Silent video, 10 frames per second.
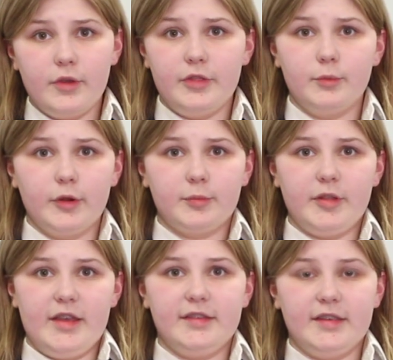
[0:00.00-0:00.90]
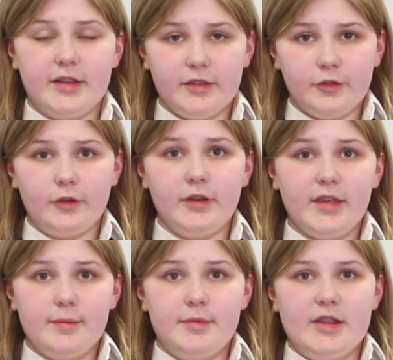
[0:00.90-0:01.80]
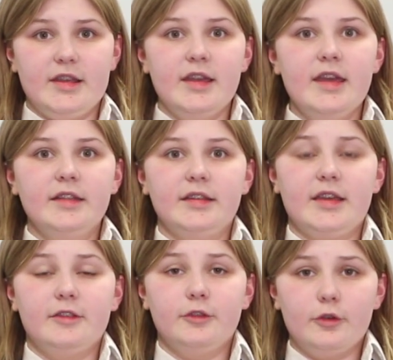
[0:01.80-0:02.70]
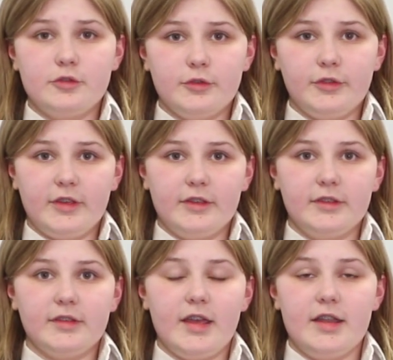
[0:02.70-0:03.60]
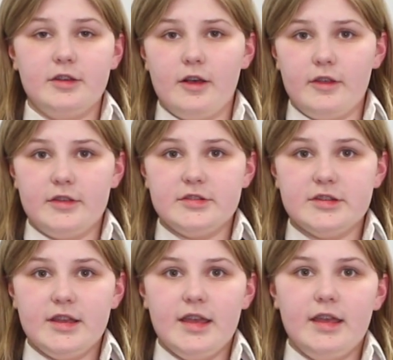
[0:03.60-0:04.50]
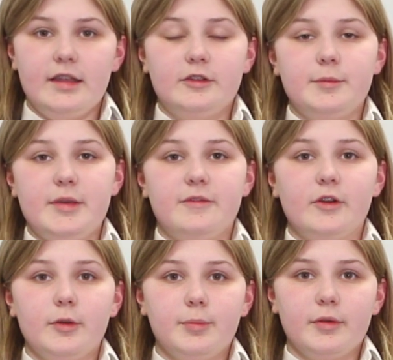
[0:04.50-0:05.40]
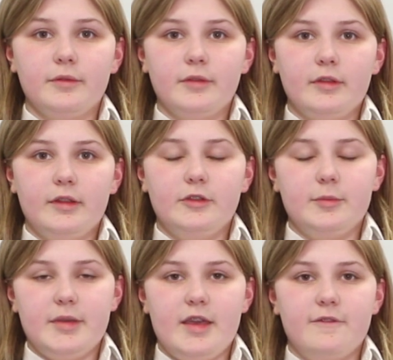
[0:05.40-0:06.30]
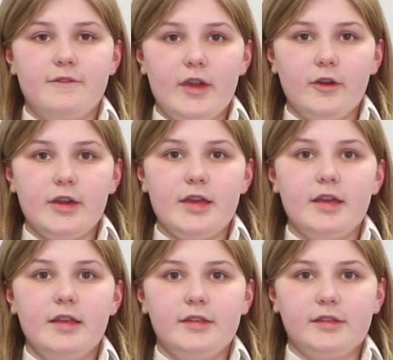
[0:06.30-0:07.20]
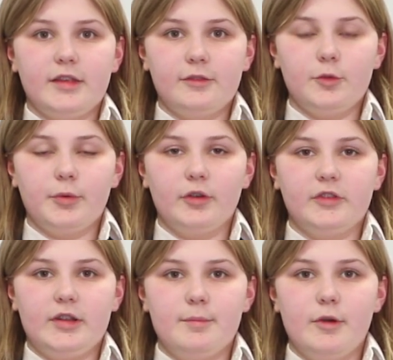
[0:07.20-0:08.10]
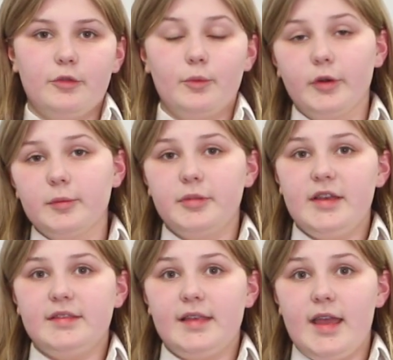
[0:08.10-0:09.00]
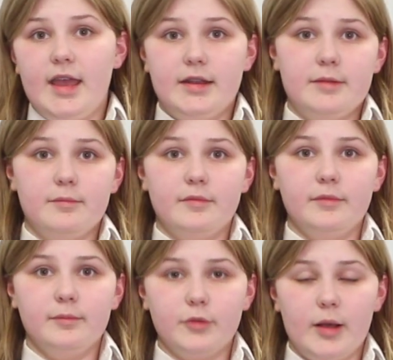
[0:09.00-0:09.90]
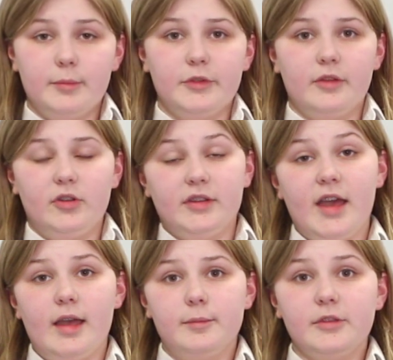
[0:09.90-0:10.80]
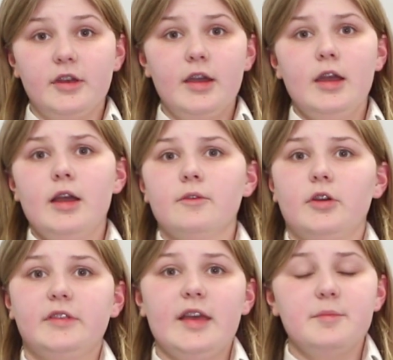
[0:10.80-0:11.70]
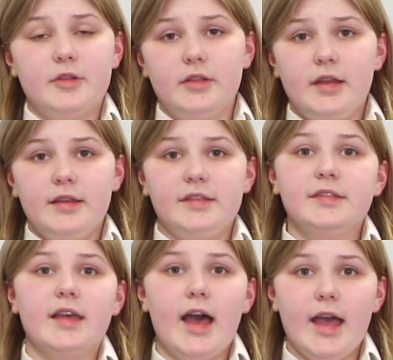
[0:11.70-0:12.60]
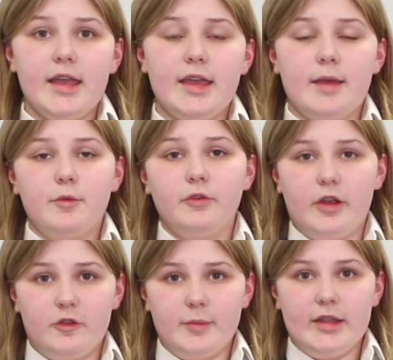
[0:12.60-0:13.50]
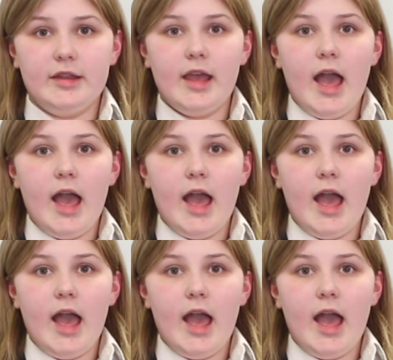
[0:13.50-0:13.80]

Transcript: in the workplace in a certain company to gain social skills and knowledge and to be a very successful person in both the workplace and in problem-solving times. For example, since I am a freshman,